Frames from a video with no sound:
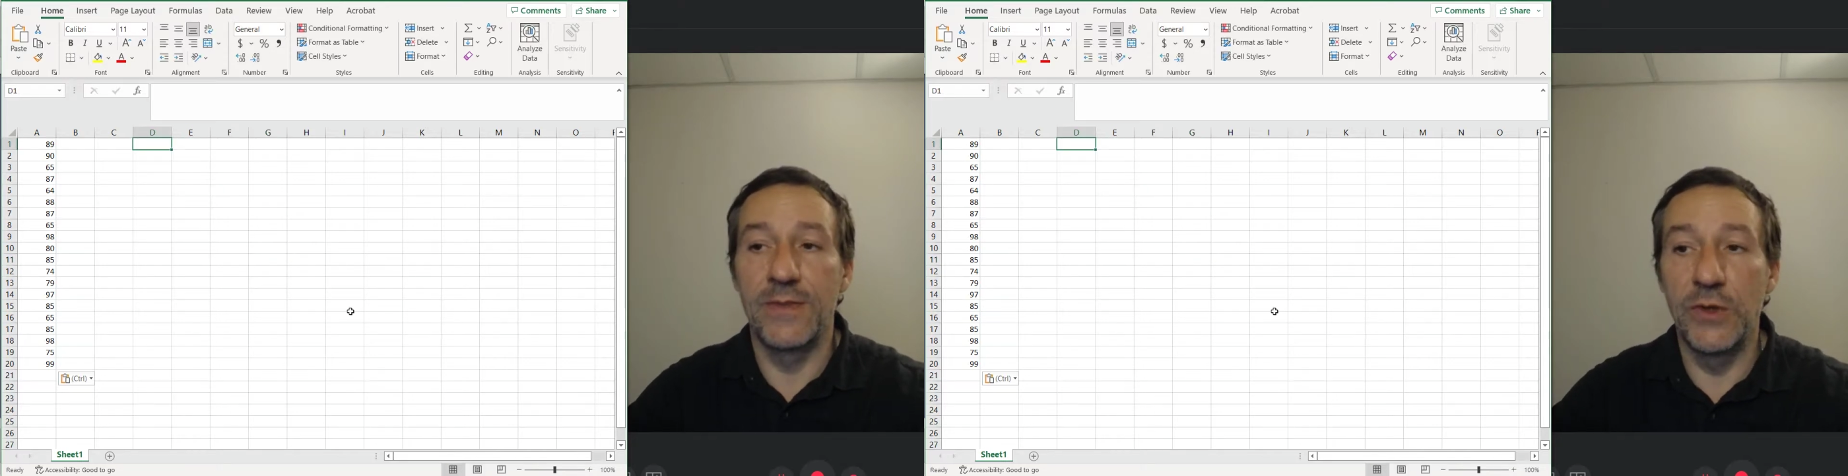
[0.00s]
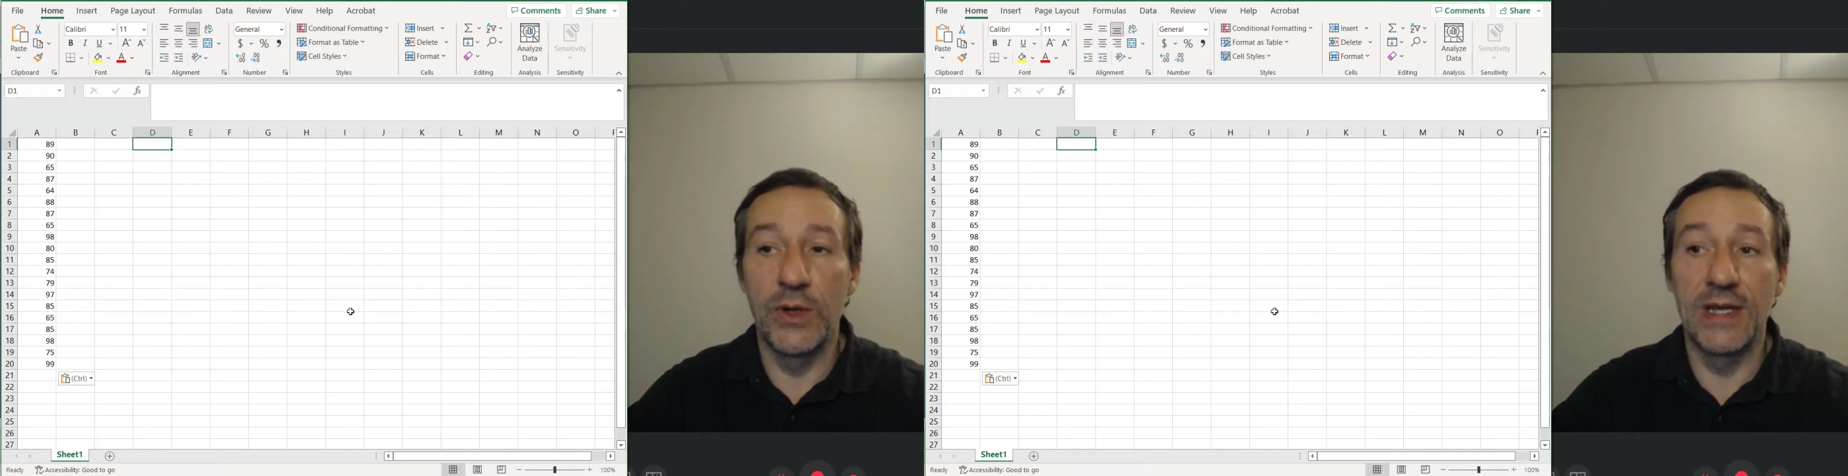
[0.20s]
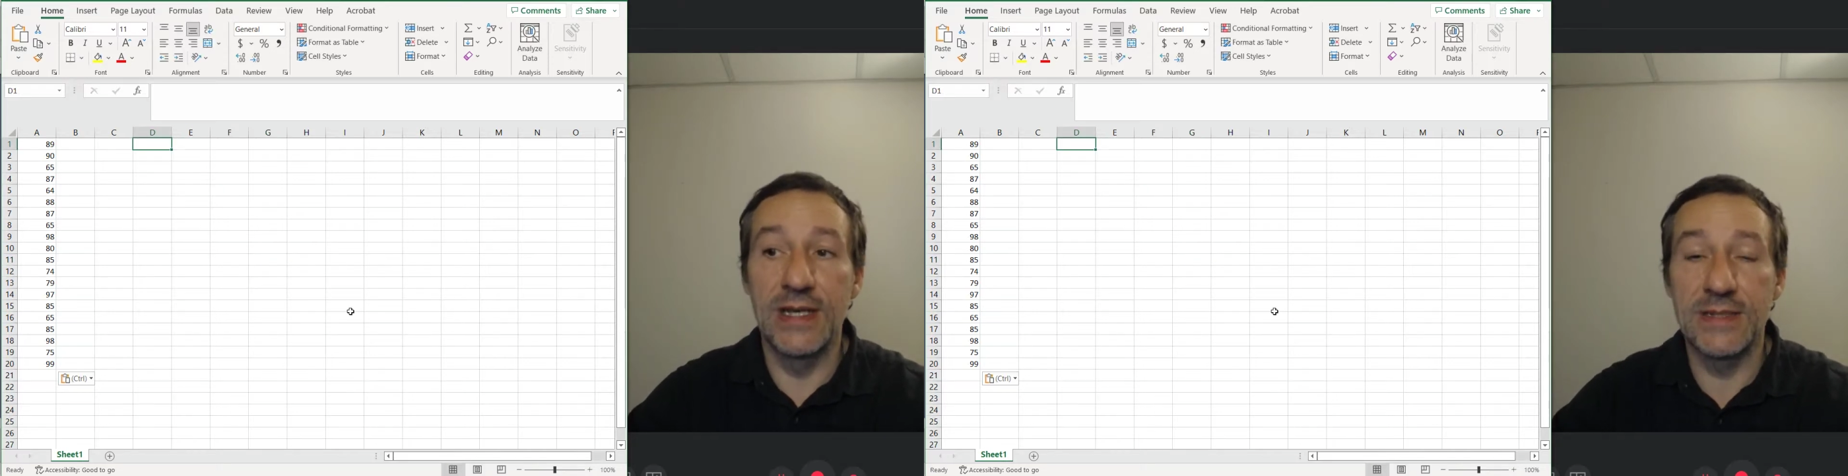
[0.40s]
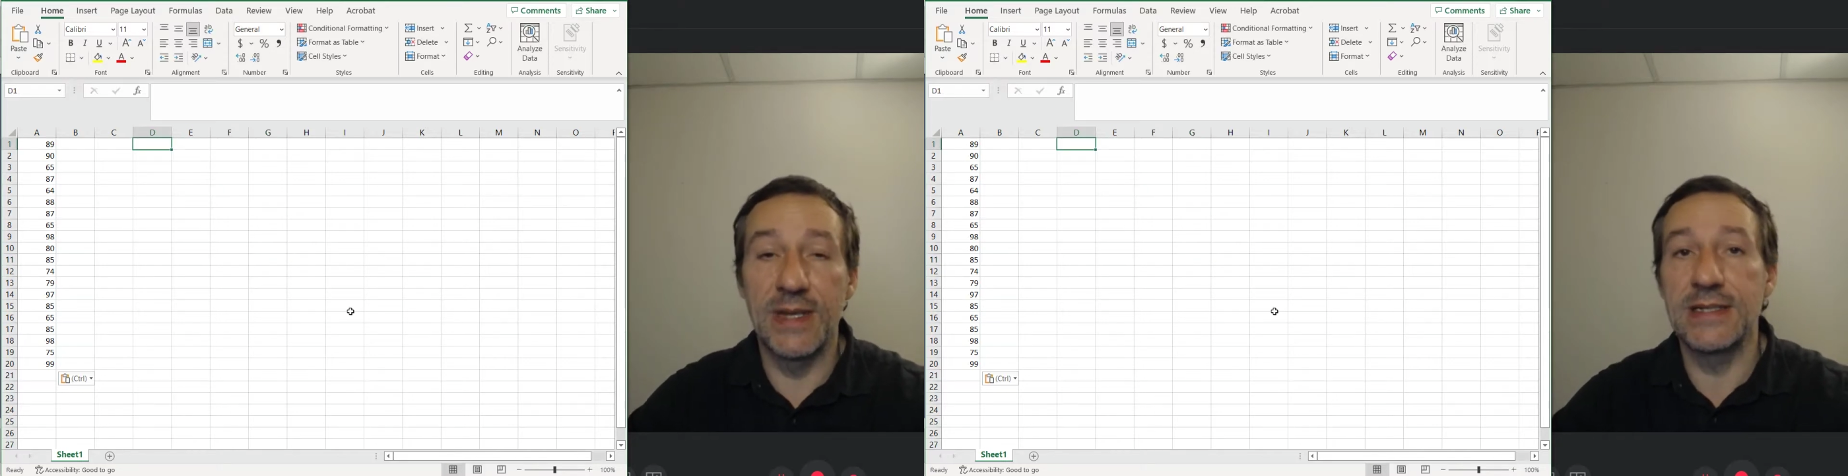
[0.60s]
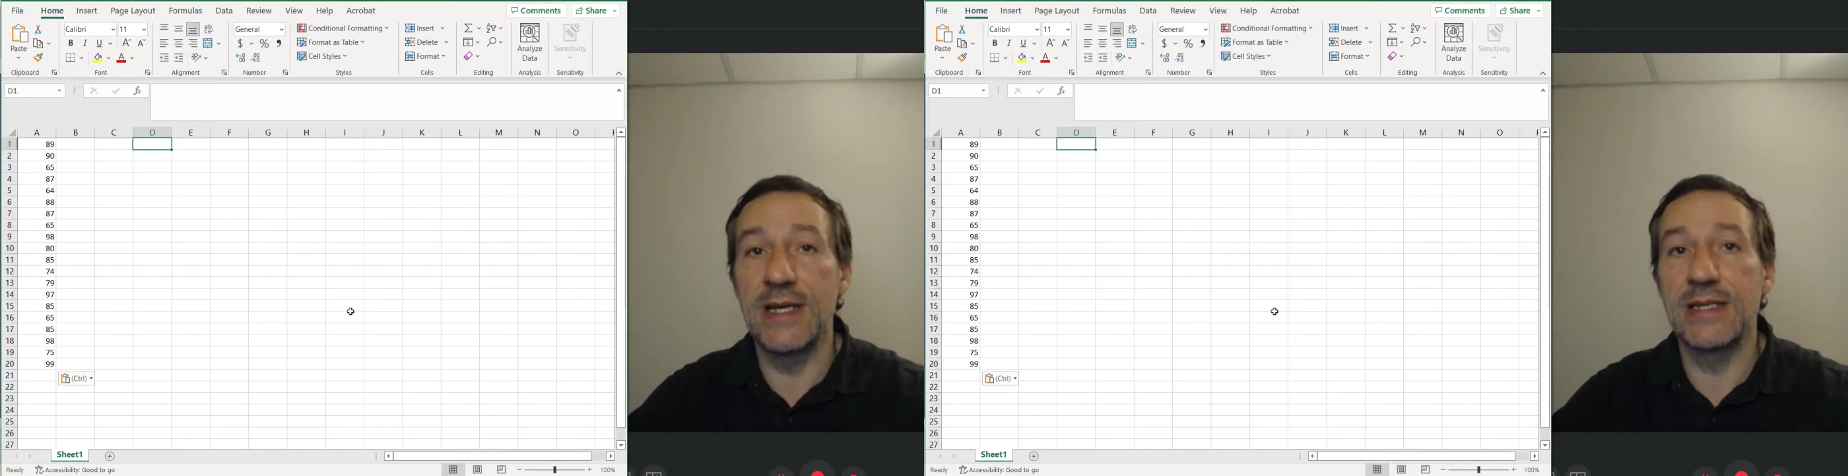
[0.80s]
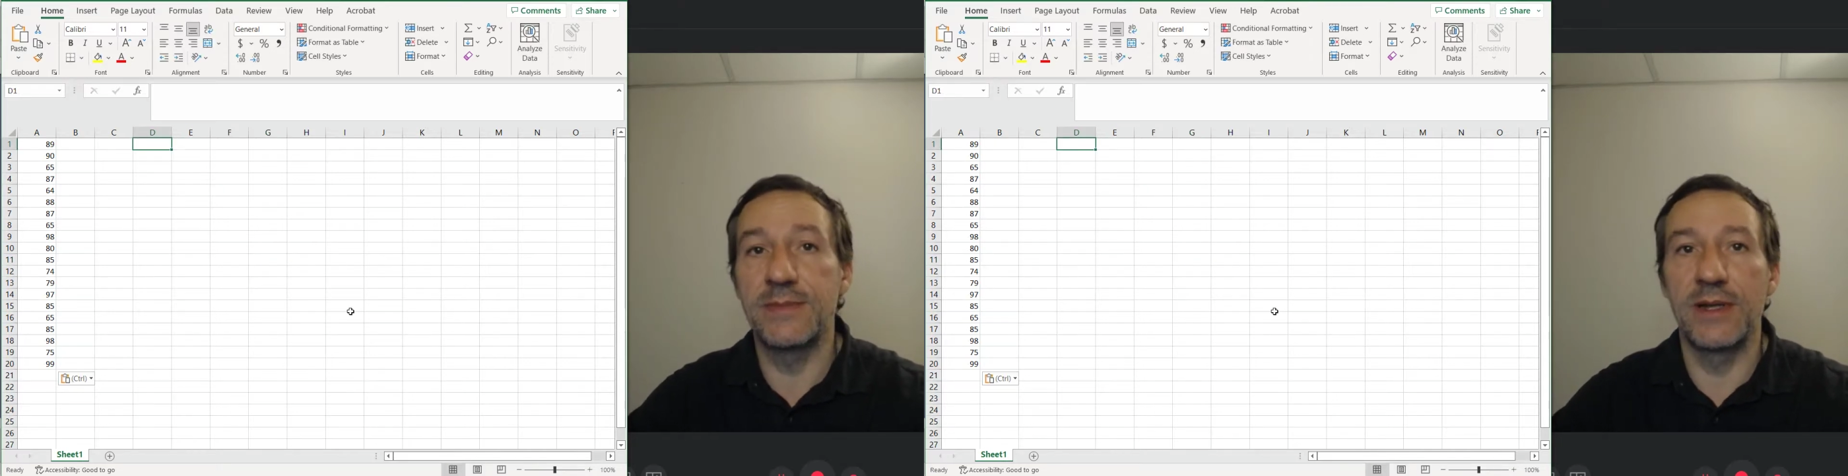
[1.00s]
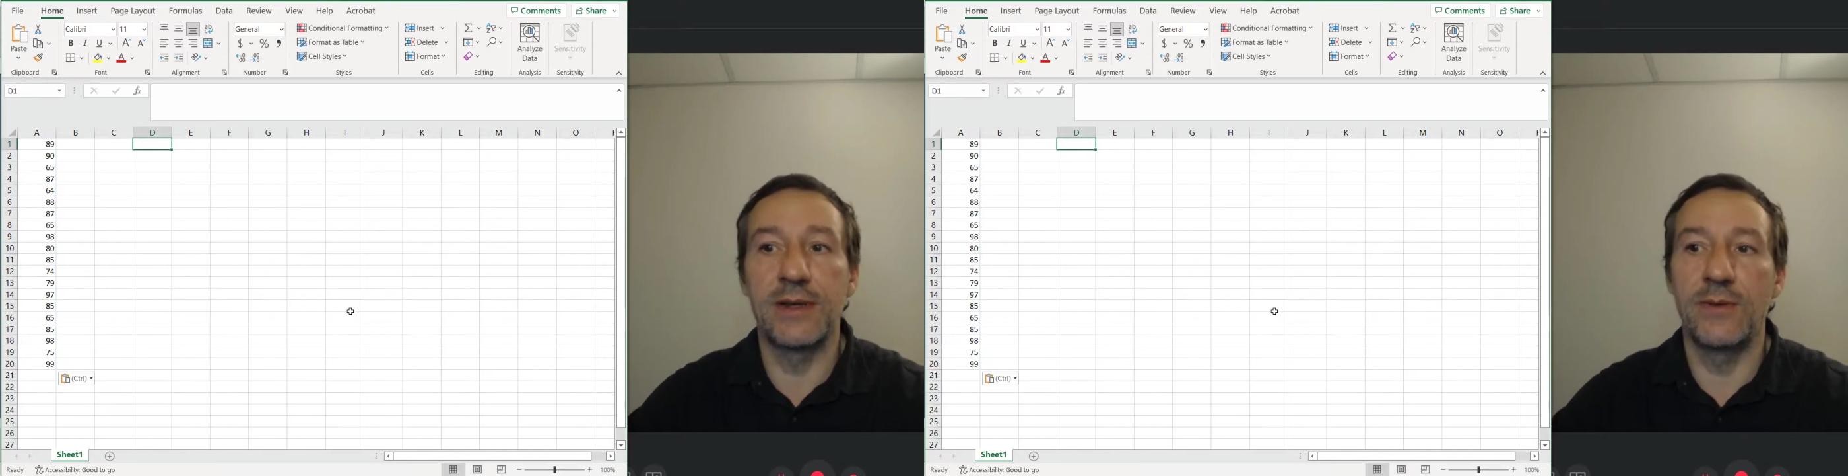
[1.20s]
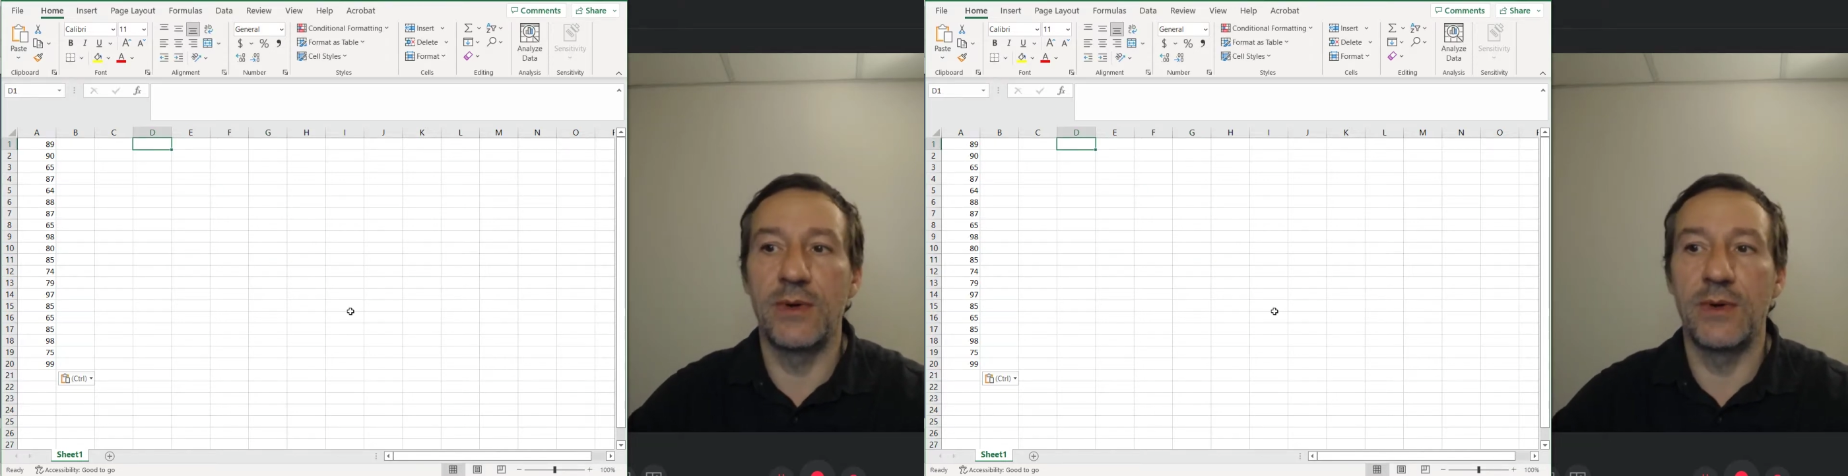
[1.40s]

doing it in SPSS, but I thought,